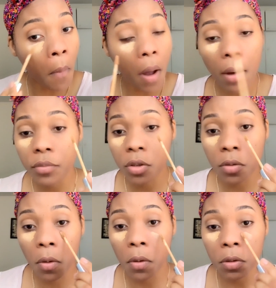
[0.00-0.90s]
I'm just
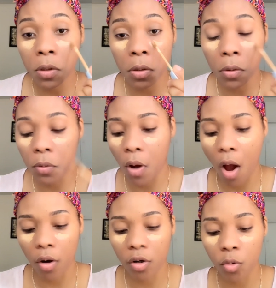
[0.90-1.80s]
going to
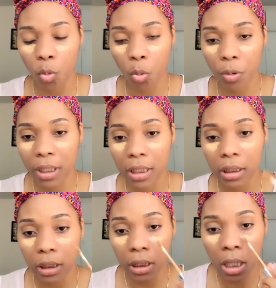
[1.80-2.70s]

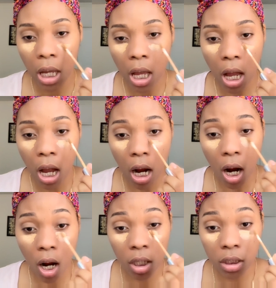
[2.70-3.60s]
quickly
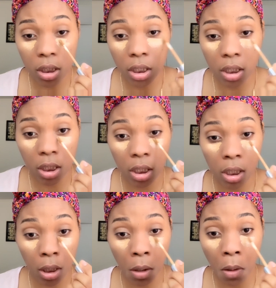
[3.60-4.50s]
conceal